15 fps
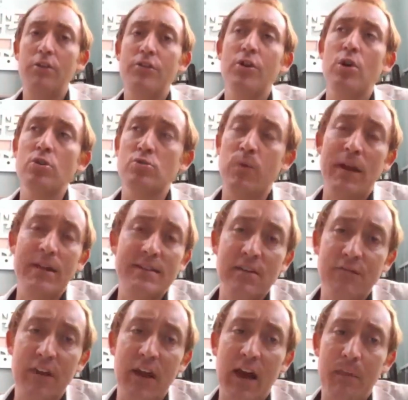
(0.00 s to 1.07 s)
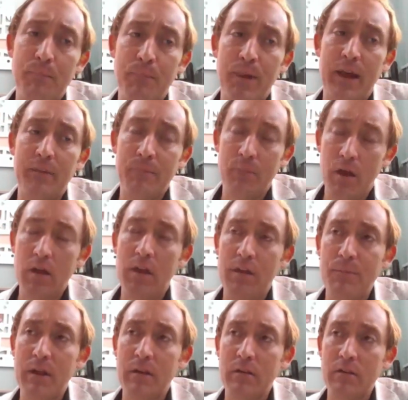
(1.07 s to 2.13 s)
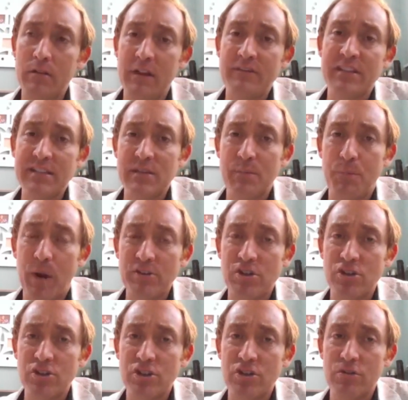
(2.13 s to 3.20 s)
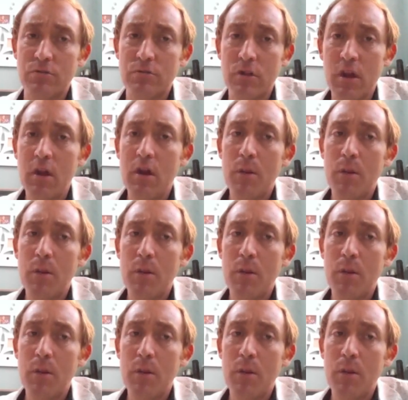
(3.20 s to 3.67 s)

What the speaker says: Those rents have not been, well, they've seen some pressure too,